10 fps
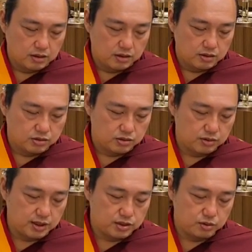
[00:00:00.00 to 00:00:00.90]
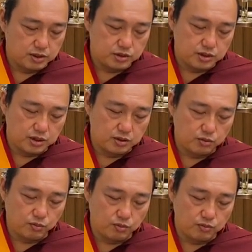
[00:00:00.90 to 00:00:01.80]
So next
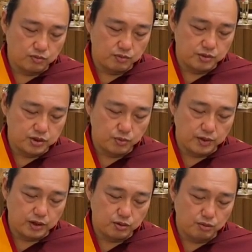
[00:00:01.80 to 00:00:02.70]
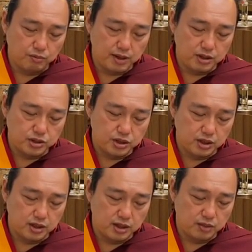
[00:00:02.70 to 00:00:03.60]
question, Rinpoche, when you
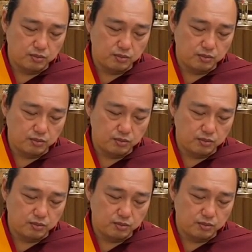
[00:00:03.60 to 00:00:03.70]
mentioned that